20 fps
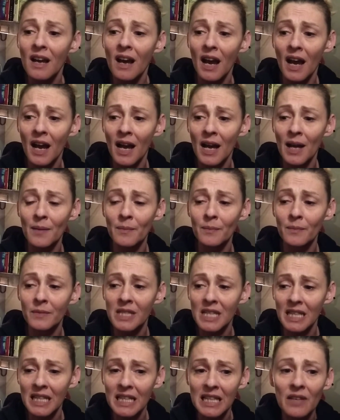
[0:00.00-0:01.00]

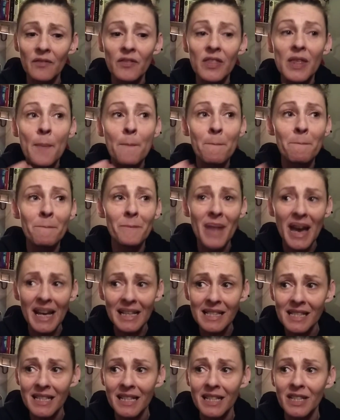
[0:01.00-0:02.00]
to give the
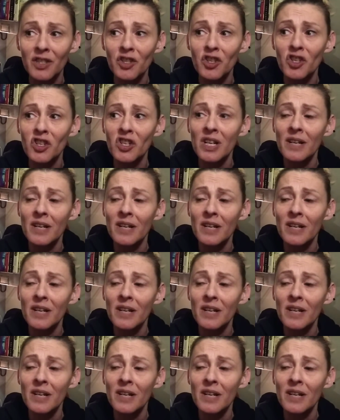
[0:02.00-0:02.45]
message